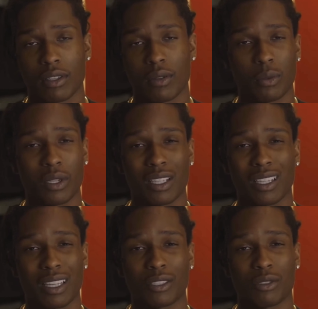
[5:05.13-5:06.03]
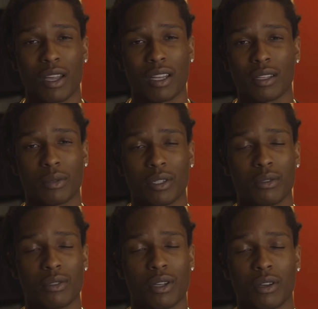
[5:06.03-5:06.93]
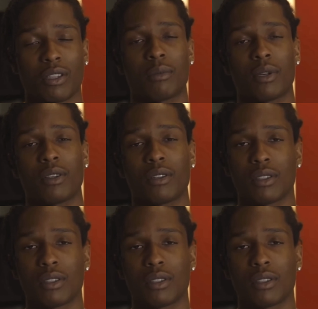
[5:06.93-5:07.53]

What electronic? What are you talking about?